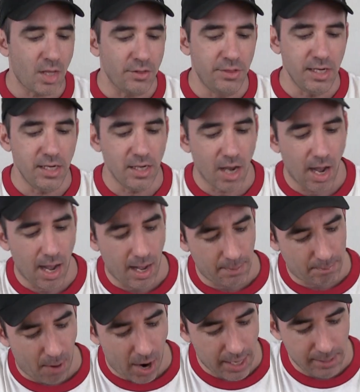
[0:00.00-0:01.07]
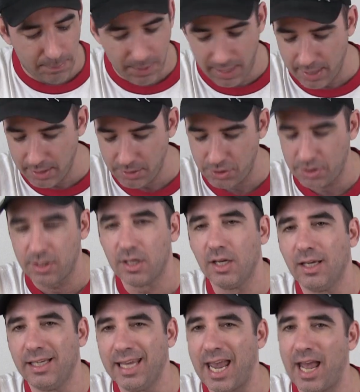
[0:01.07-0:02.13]
The body pins,
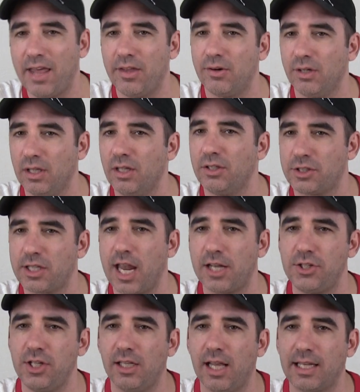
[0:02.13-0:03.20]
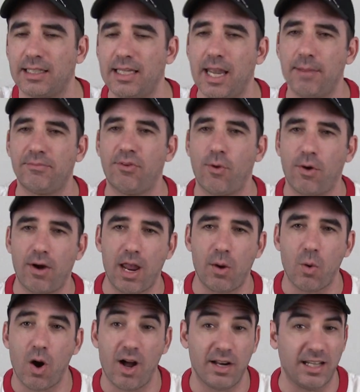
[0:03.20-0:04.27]
yeah, they're a little sketchy like the
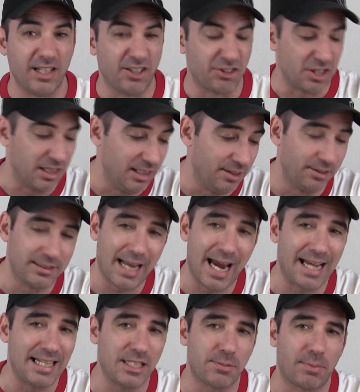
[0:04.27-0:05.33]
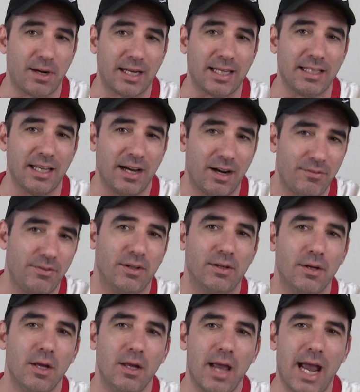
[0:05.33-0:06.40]
M4A1, and there's a little tiny spring in there. If you
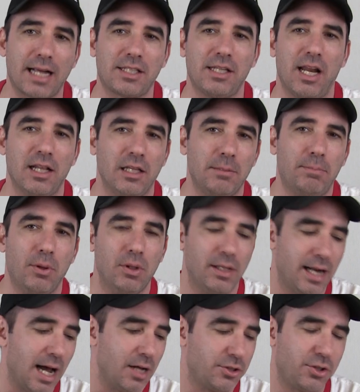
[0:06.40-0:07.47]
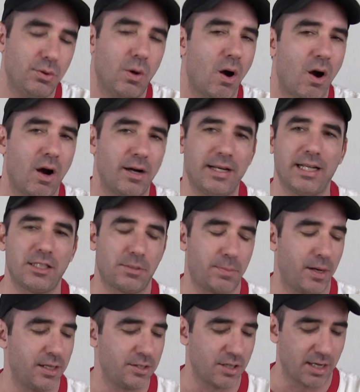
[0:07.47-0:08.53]
accidentally pull it out too hard, that
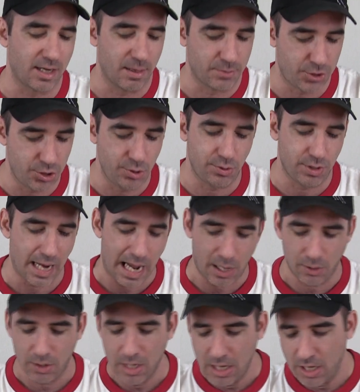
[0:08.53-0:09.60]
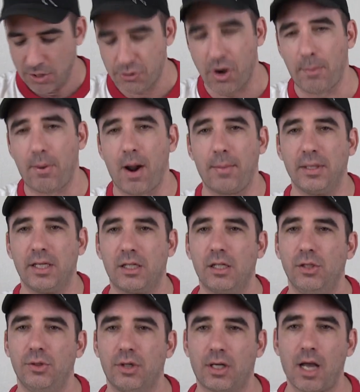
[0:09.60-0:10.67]
spring's going to come shooting out. So I'll probably
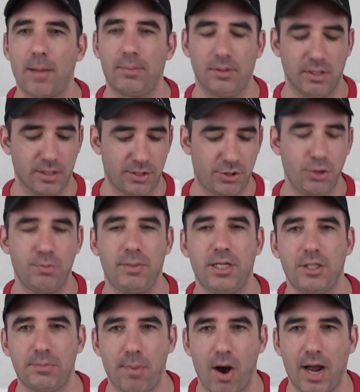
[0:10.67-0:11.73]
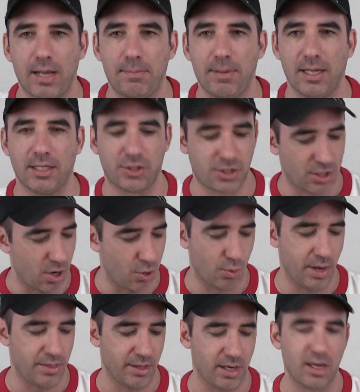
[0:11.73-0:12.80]
include a couple of 2-piece body pins to go
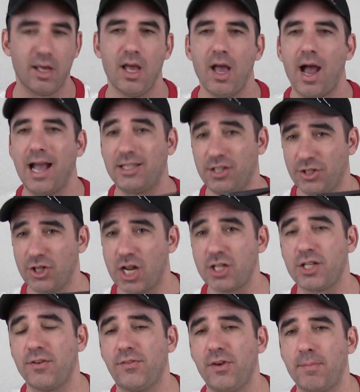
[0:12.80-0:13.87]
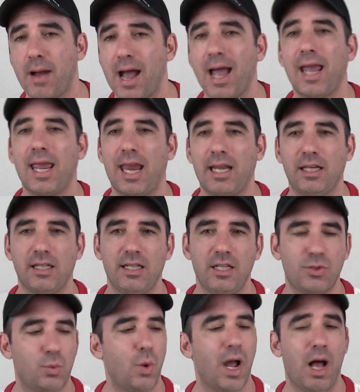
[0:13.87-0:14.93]
with it. I suggest if you buy any of
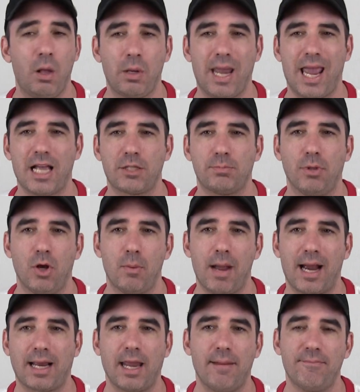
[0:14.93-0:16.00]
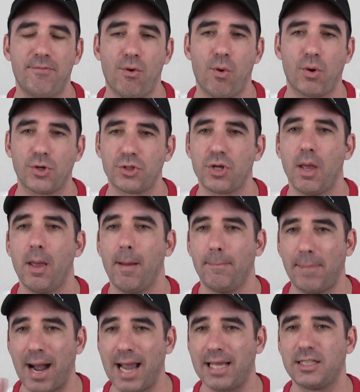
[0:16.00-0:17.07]
these Well gas blowback M4s,
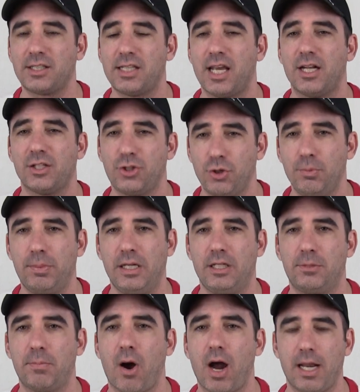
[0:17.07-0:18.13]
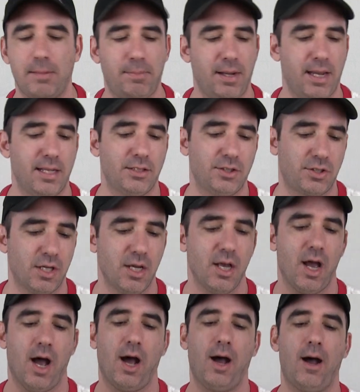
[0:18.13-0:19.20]
buy a set of 2-piece body pins
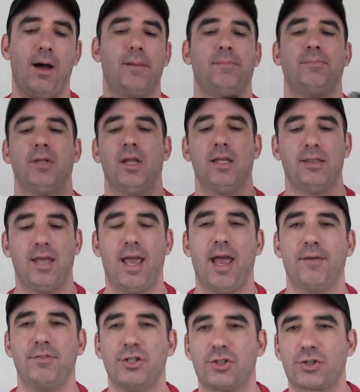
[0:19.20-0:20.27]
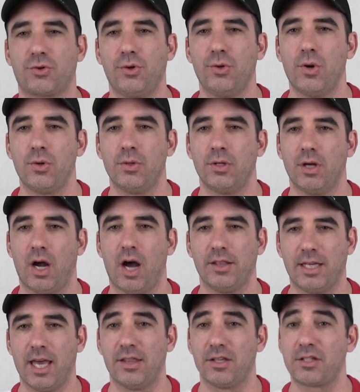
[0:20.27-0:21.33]
that have the screw on
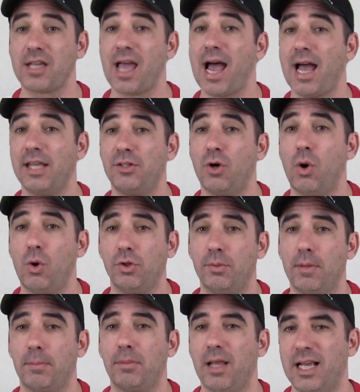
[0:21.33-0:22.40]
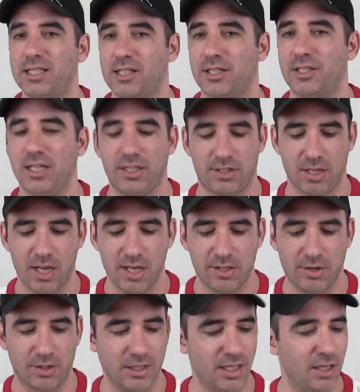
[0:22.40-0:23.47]
the other side to hold them in place, because
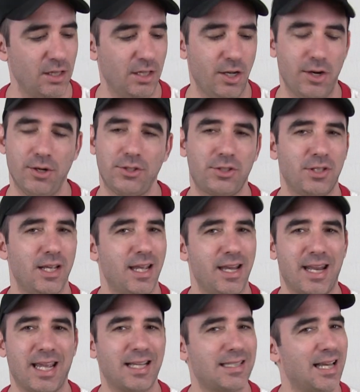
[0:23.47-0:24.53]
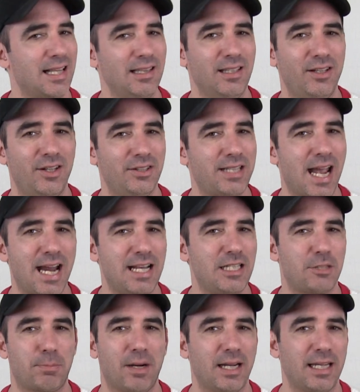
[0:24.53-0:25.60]
they're a little loose, and they got that little tiny
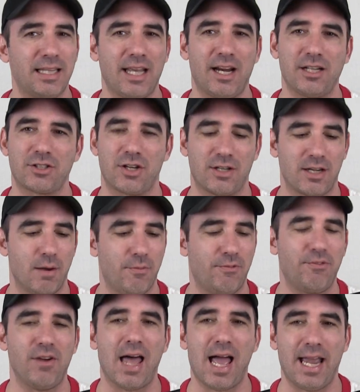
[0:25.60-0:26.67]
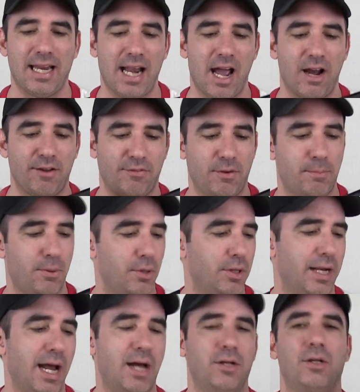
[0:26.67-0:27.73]
spring in there. It's going to come flying out if you pull
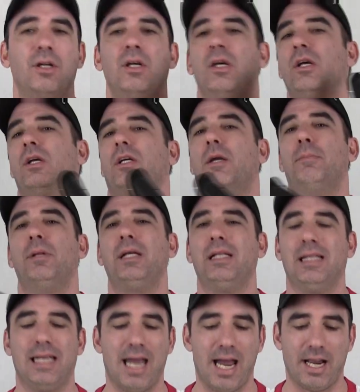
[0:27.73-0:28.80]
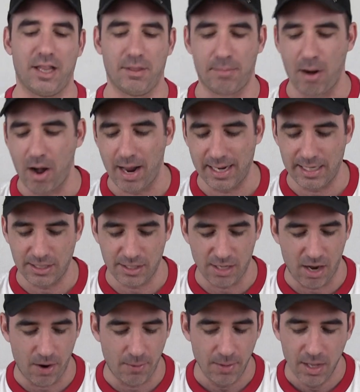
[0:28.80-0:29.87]
it out completely out of the body.
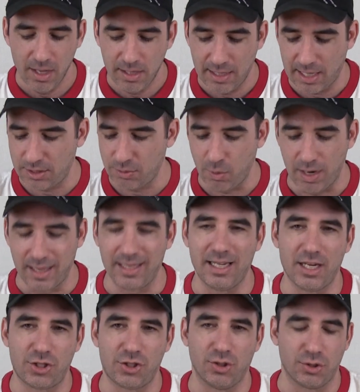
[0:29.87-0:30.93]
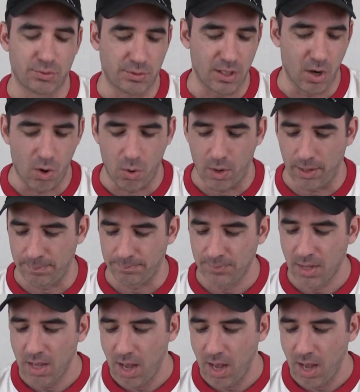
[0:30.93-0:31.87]
So that's one of the issues with the old one.